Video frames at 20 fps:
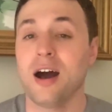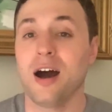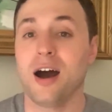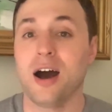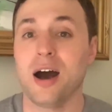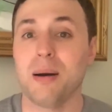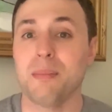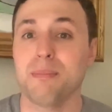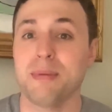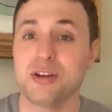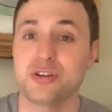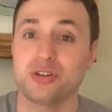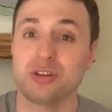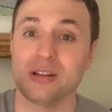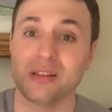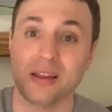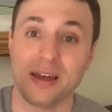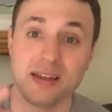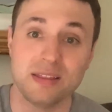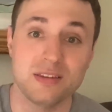um, make sure
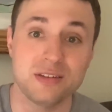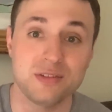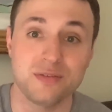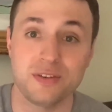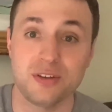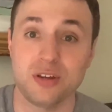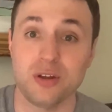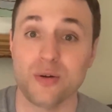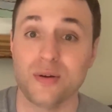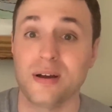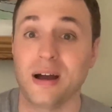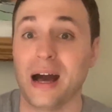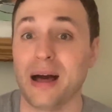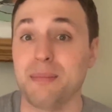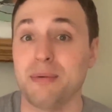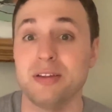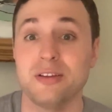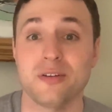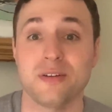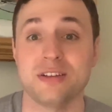you like this video,
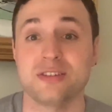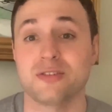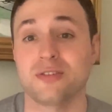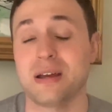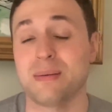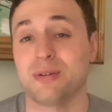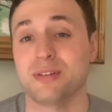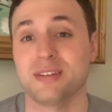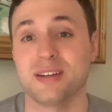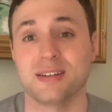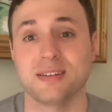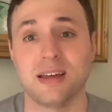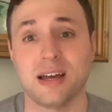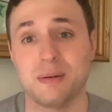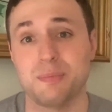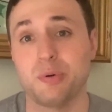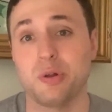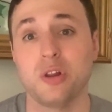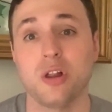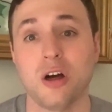comment your Instagram or
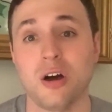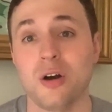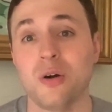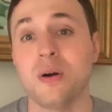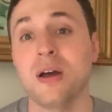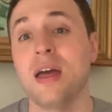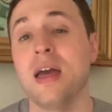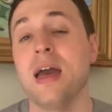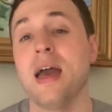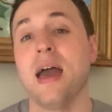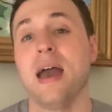TikTok below,